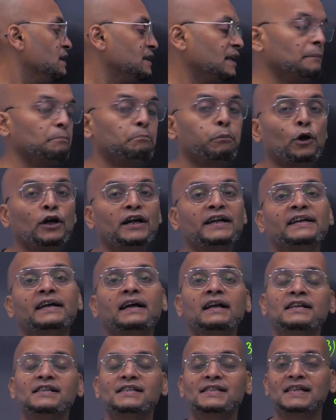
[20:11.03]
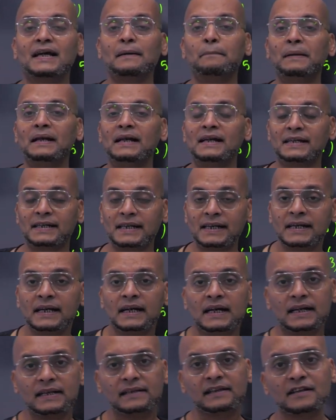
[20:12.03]
Then political
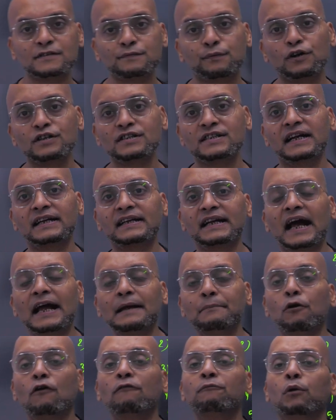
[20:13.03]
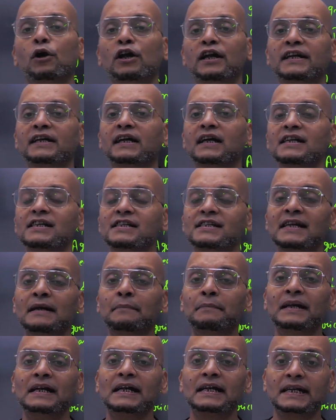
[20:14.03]
stability. This was the time of political
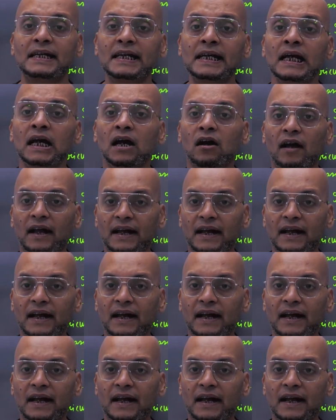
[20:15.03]
stability.